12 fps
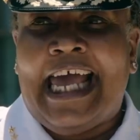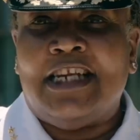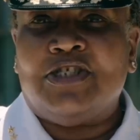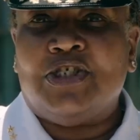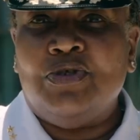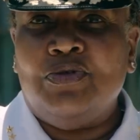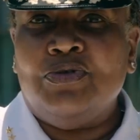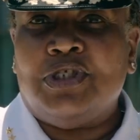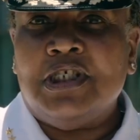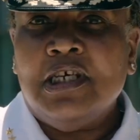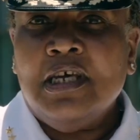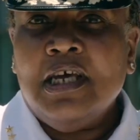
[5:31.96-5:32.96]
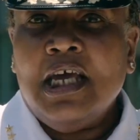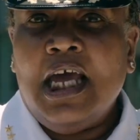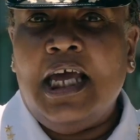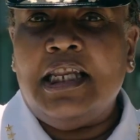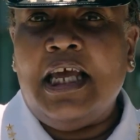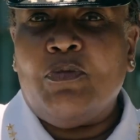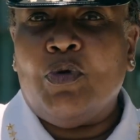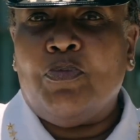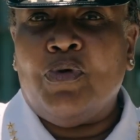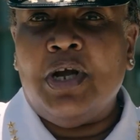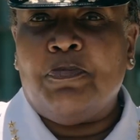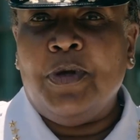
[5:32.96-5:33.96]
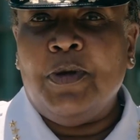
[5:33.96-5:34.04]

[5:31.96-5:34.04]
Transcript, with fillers: attitudes and that will bring